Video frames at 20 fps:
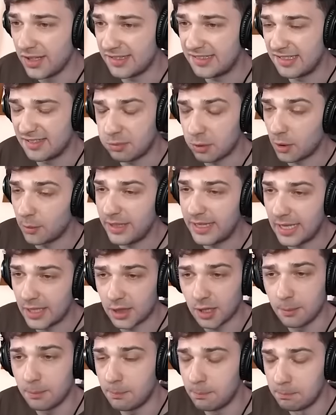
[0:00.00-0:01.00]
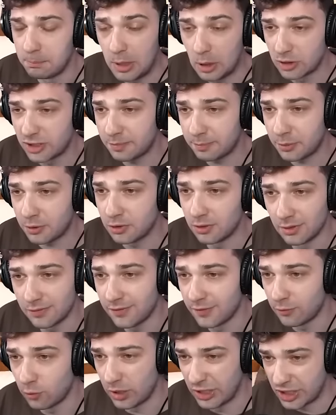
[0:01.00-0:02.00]
This is where we get the most
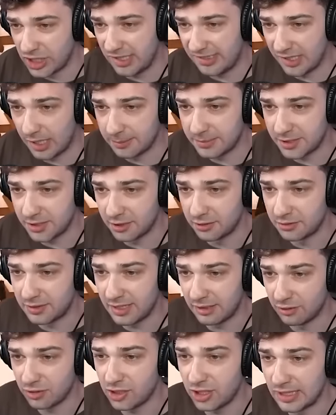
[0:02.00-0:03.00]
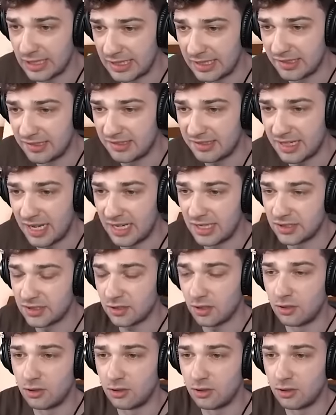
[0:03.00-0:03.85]
proof of what she's up to. There she is, guys.